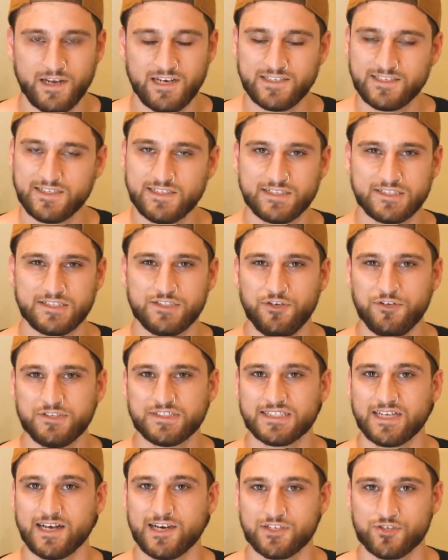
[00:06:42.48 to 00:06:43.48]
Benetton's new
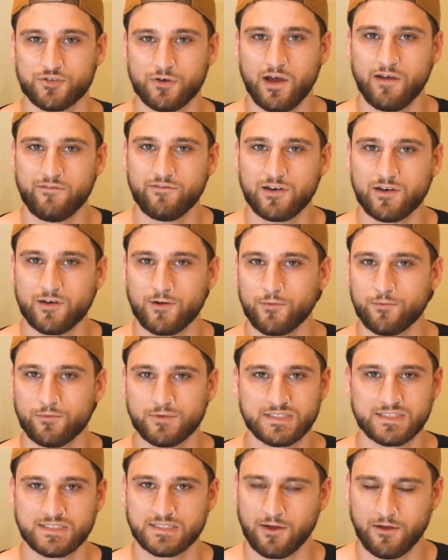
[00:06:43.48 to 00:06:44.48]
star driver
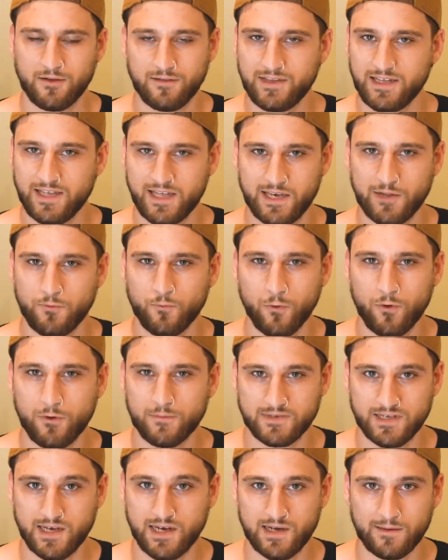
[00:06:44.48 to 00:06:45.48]
was only getting
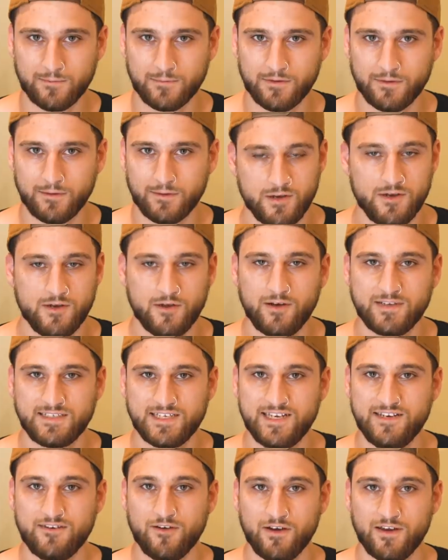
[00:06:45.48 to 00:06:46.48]
warmed up.
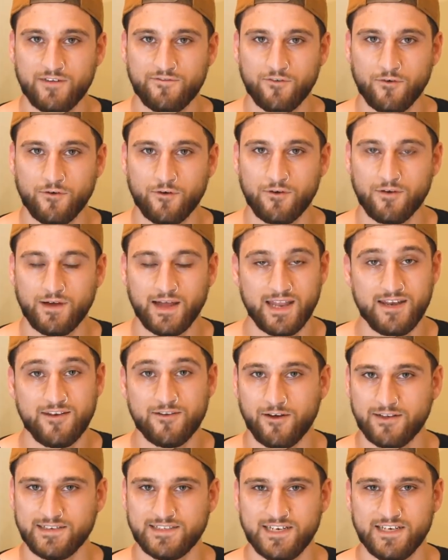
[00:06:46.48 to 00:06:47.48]
1994 and
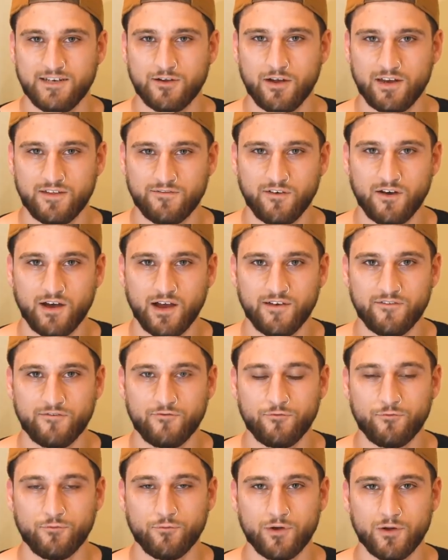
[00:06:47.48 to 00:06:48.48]

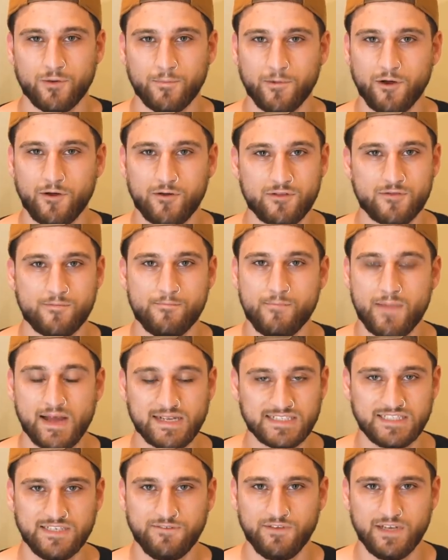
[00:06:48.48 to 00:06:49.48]
1995 were both
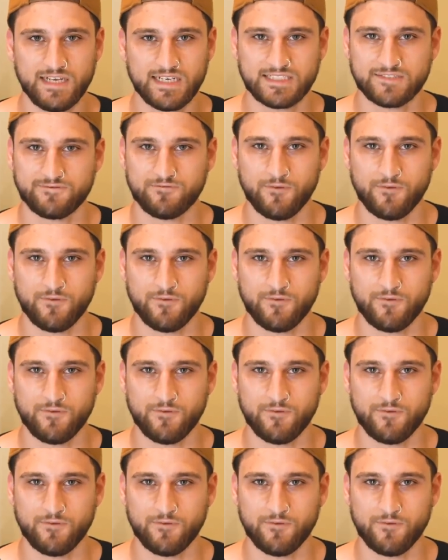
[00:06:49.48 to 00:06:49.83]
massive years